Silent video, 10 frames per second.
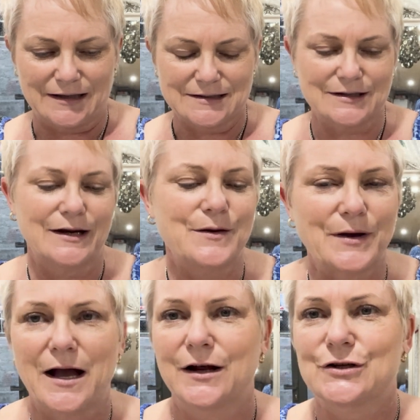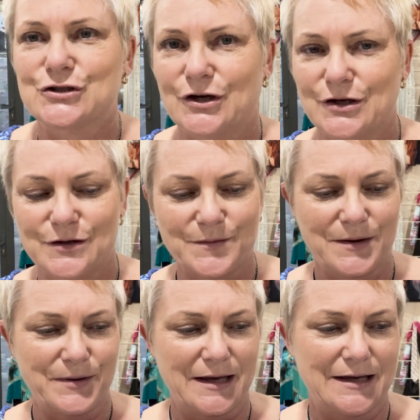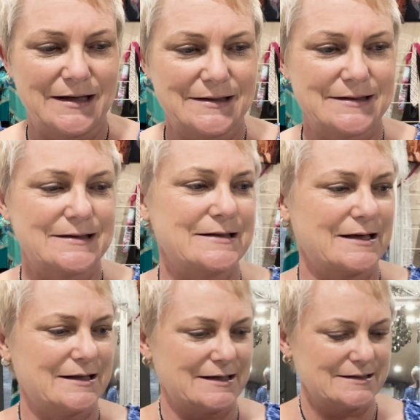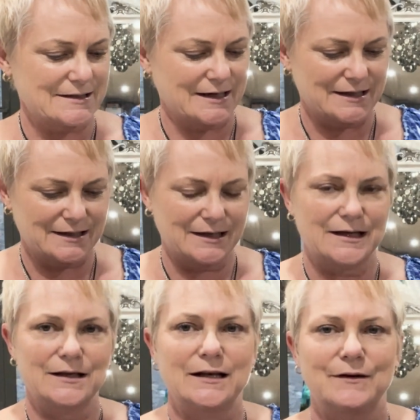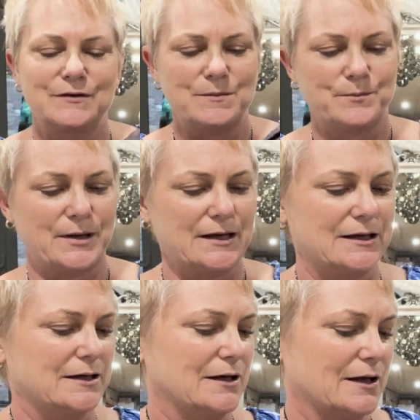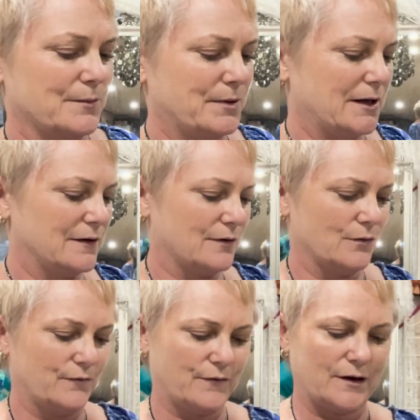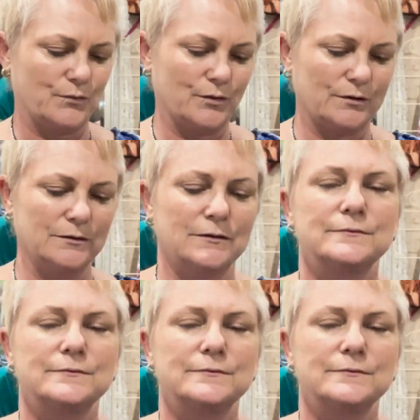So anyway, I'm going to show you my pants. These are a lovely pink, like a pink fine wool.